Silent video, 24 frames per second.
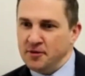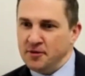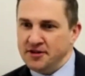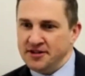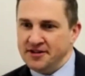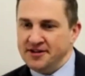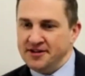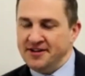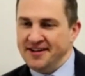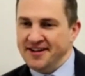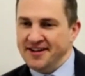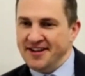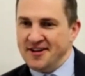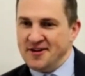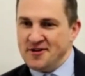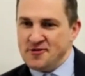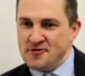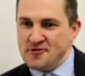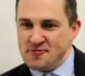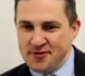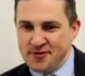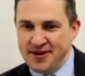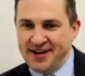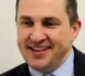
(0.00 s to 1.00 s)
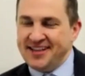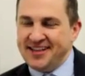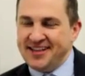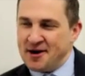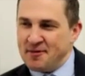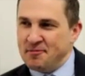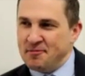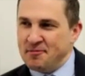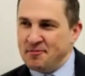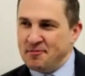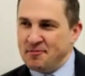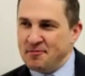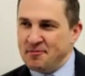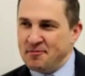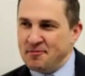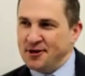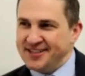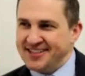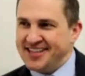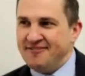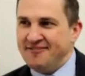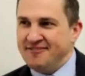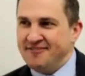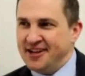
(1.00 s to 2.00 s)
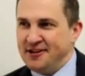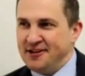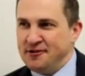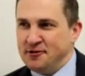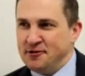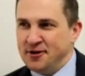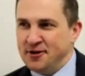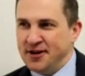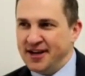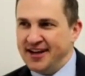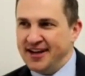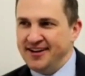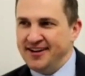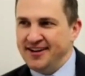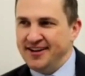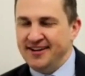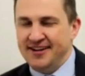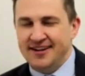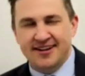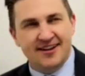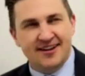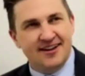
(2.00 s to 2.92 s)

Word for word: And reading that book as a 17-year-old kid,